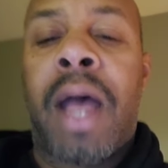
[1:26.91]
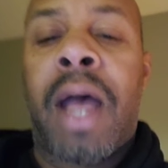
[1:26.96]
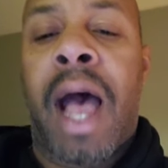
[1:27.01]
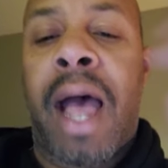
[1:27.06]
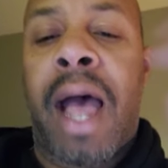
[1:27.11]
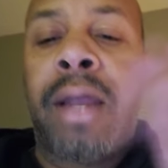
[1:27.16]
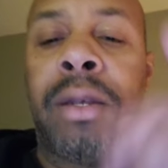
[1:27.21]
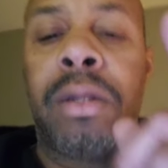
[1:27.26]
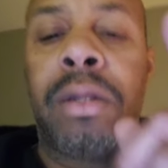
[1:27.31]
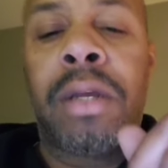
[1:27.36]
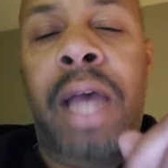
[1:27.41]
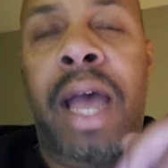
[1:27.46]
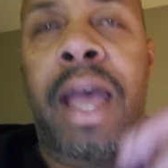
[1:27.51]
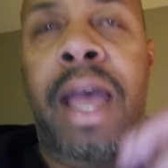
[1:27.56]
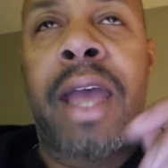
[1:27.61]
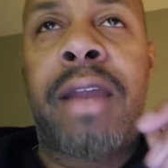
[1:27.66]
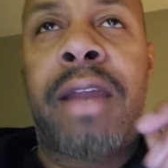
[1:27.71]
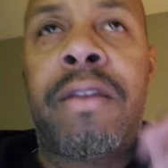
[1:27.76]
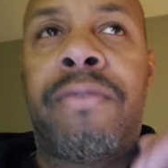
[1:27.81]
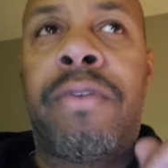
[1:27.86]
I
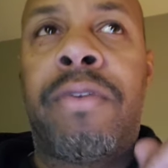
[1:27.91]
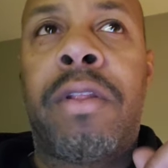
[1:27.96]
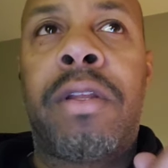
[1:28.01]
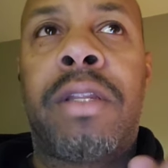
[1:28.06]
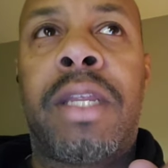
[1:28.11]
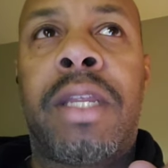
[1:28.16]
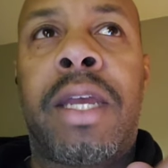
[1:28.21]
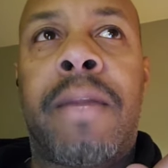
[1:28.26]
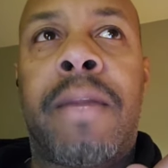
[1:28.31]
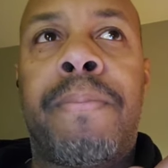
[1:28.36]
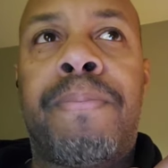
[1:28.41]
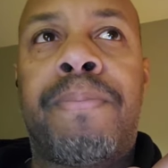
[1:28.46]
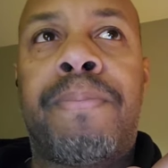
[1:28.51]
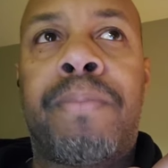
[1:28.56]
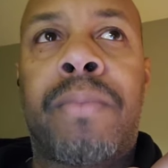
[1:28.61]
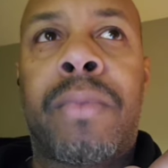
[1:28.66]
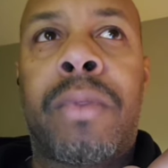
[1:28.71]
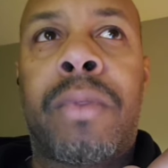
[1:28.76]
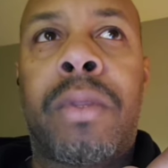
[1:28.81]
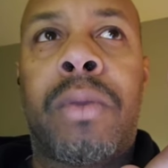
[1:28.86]
had a feeling that
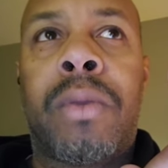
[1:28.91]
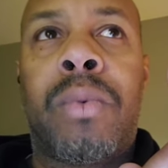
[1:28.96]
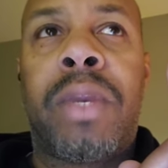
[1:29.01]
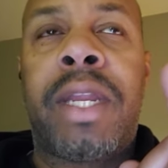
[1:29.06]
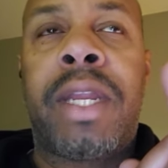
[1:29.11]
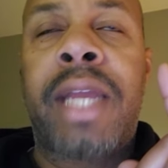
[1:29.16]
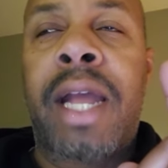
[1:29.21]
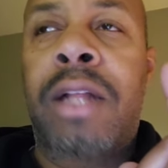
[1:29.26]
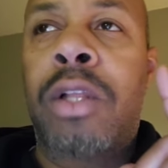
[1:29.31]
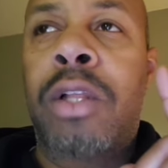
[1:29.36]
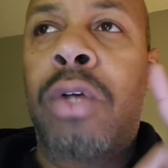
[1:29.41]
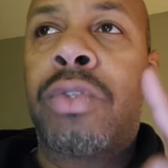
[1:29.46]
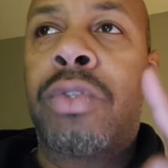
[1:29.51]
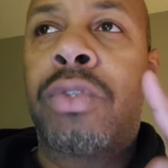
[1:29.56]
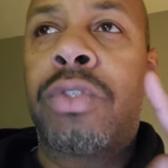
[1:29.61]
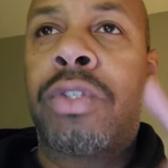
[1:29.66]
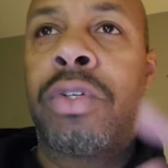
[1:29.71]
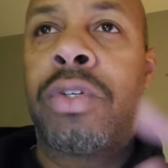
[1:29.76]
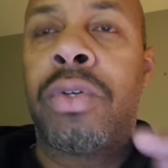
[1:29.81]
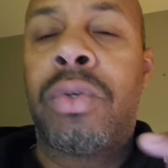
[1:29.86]
when it got closer
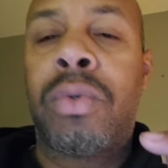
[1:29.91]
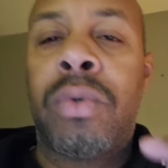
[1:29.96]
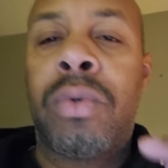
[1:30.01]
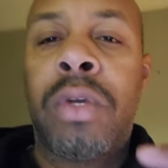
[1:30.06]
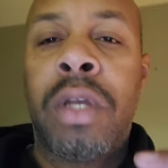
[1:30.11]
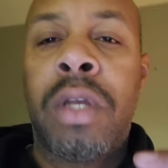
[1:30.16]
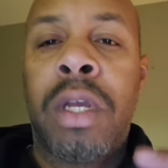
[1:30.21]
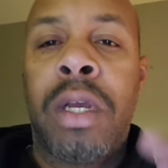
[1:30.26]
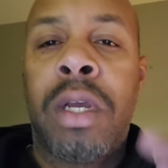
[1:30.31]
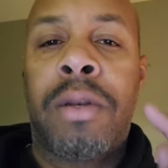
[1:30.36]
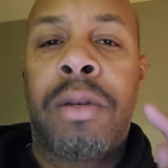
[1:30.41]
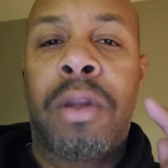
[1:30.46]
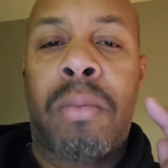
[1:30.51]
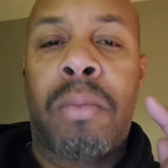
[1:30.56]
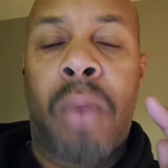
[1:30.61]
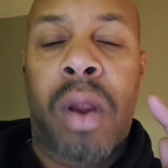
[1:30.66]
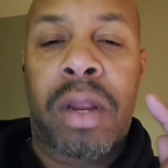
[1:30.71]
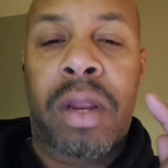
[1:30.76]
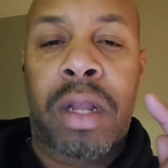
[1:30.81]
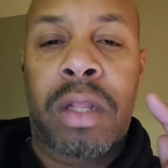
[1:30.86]
to the
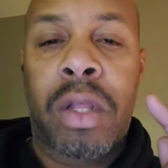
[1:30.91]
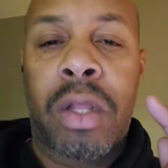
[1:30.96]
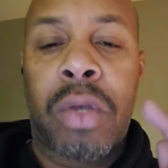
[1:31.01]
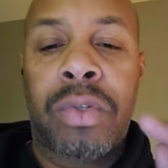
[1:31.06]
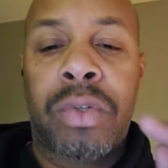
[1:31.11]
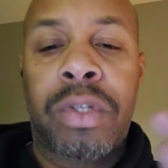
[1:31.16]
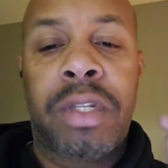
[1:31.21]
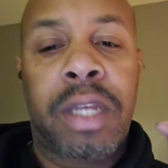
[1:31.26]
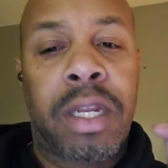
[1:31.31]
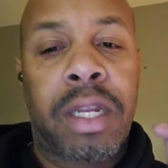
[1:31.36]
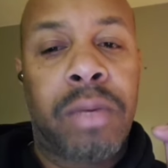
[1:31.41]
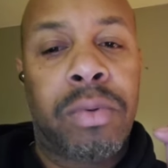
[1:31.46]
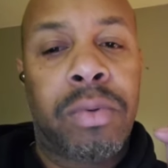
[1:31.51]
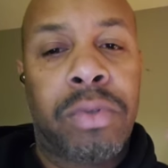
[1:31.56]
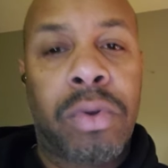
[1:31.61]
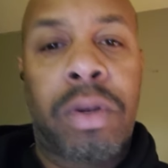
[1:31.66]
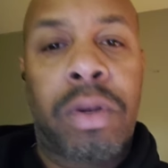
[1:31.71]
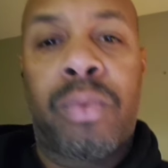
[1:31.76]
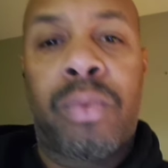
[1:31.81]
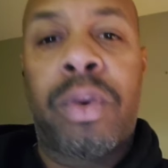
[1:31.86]
market closing, that it was
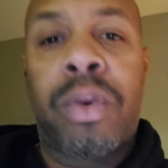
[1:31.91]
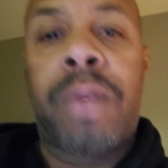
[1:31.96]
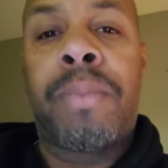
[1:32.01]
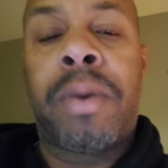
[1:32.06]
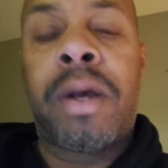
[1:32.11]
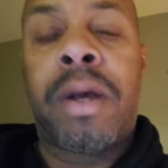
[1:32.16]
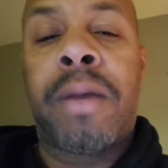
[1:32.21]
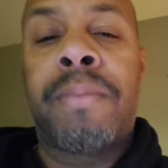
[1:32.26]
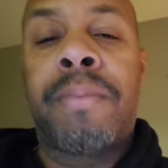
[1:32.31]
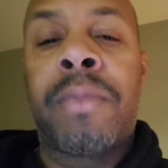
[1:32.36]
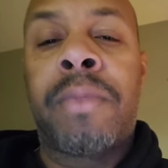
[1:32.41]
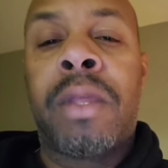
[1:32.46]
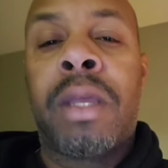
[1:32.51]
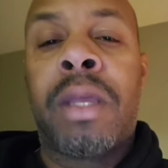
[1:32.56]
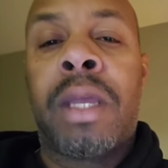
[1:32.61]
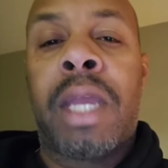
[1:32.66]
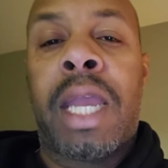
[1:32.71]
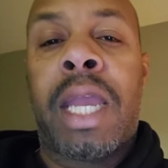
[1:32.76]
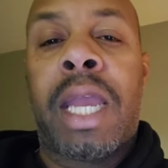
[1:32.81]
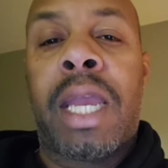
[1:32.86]
going to rip up,
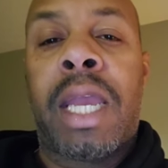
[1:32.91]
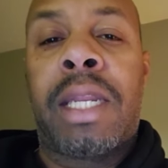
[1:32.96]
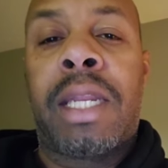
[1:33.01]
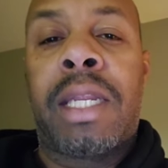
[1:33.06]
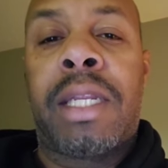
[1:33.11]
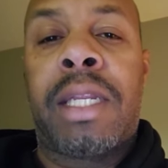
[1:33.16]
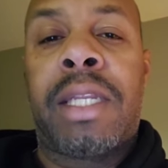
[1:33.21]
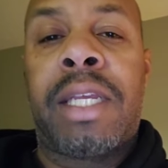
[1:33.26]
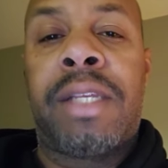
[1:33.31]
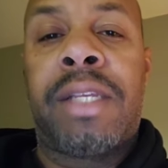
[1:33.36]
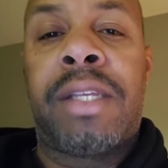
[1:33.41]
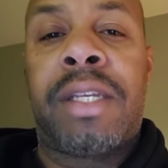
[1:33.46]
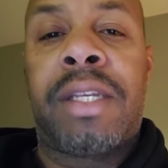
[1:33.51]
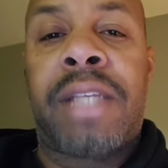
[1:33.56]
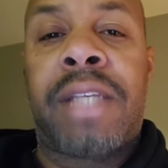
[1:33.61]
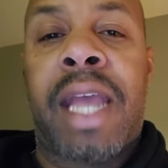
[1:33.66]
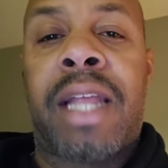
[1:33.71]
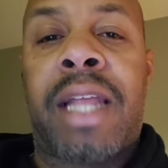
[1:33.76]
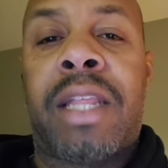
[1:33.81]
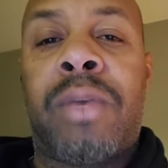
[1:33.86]
and that's
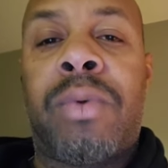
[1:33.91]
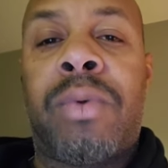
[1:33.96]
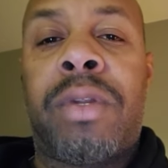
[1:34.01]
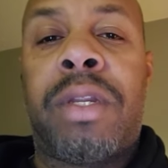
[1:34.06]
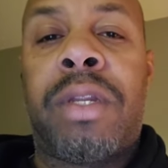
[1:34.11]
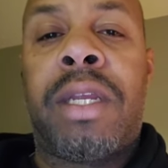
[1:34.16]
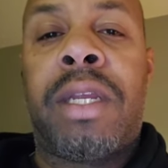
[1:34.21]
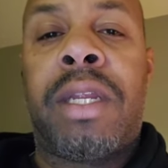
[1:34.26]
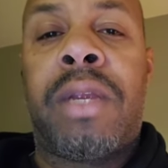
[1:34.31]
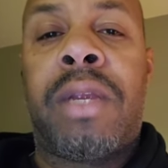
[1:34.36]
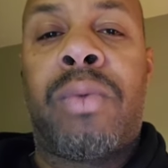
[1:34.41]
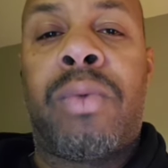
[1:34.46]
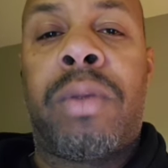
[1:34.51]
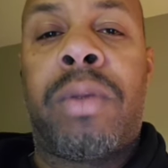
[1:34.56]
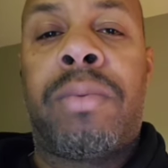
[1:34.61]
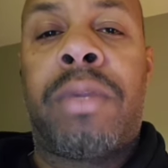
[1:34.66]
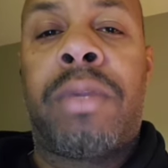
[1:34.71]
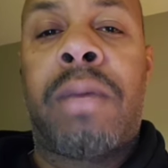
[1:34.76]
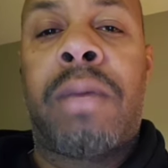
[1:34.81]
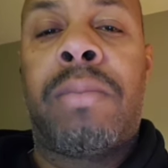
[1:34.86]
exactly what it did. It
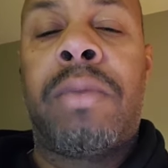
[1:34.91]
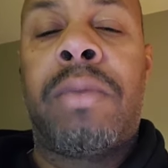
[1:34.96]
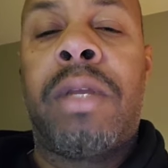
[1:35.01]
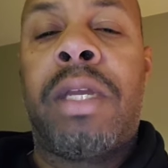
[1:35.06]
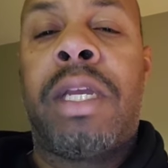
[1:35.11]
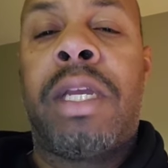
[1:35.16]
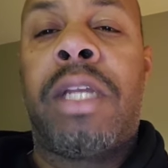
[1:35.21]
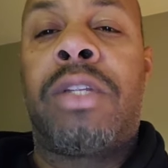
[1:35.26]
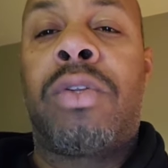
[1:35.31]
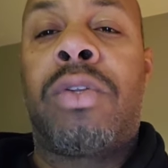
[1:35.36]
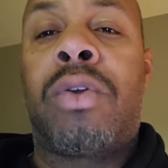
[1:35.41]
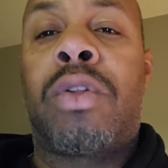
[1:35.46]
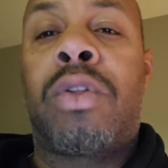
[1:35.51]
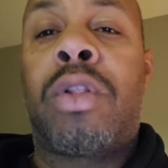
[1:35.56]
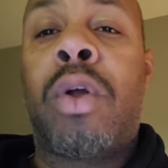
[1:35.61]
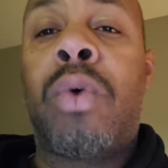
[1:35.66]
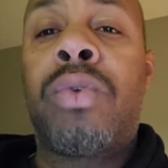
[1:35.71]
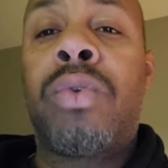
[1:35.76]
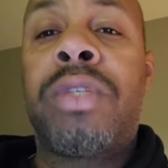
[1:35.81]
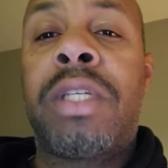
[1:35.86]
ripped up into
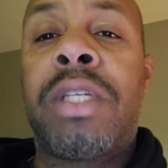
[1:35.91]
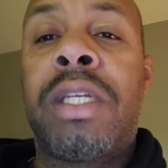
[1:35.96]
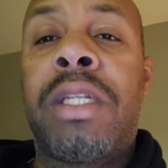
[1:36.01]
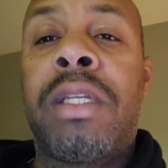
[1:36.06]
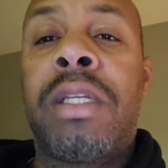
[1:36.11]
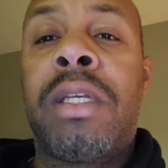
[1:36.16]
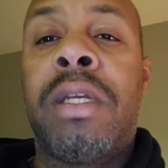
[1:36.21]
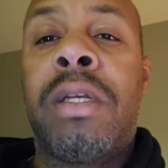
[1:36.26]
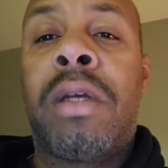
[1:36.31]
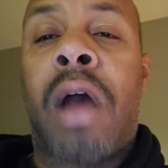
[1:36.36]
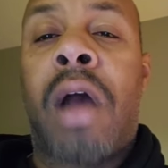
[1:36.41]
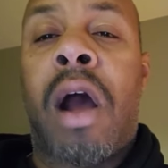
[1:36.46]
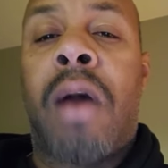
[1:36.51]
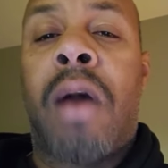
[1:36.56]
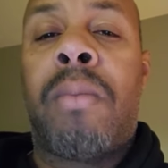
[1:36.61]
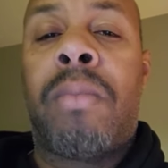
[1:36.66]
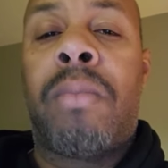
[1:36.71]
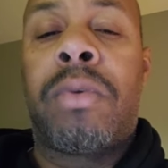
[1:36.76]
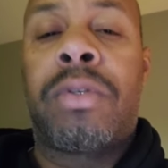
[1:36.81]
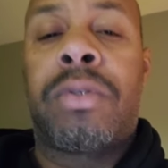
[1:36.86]
closing,
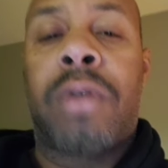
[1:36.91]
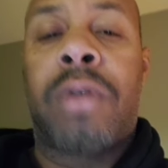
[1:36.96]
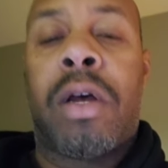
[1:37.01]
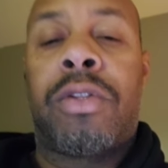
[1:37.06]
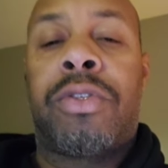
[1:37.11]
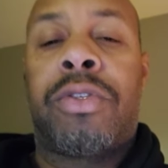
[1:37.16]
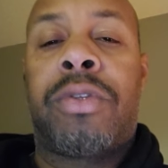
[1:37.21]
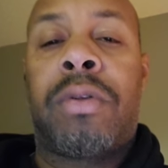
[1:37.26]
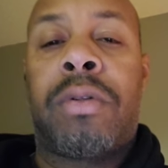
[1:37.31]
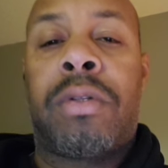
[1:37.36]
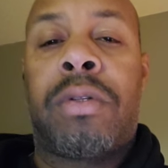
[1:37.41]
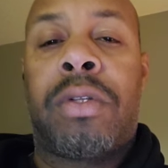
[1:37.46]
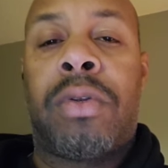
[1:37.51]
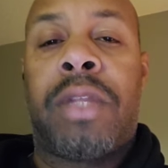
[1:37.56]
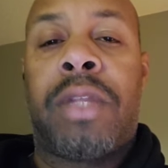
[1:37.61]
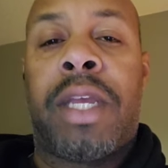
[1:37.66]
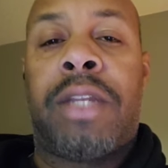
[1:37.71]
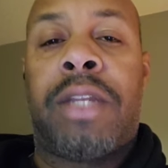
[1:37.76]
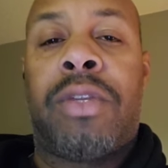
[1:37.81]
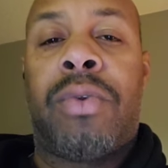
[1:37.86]
almost up to
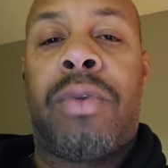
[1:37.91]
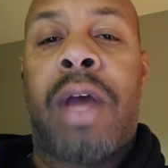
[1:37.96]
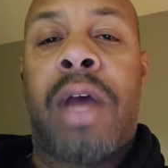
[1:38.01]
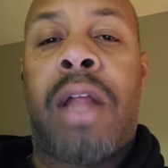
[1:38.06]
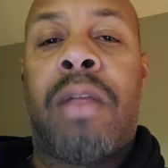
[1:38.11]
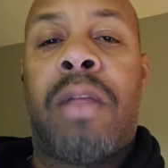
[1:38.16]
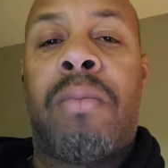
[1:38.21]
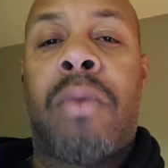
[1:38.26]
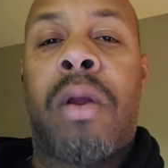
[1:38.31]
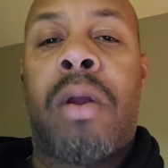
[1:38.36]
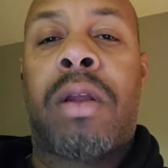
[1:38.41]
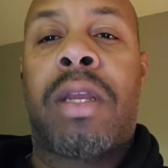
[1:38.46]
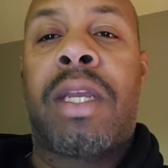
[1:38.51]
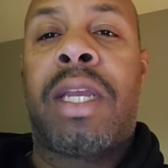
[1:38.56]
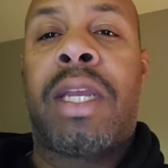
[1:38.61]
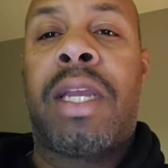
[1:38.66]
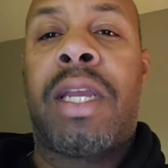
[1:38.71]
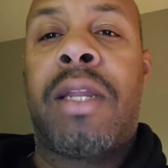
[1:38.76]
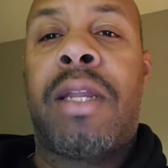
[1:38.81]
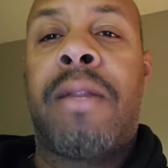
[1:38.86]
that $2 mark
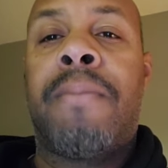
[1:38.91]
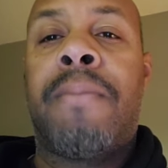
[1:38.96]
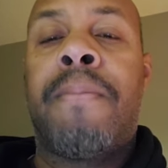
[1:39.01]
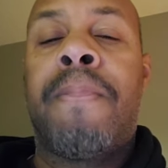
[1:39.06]
again,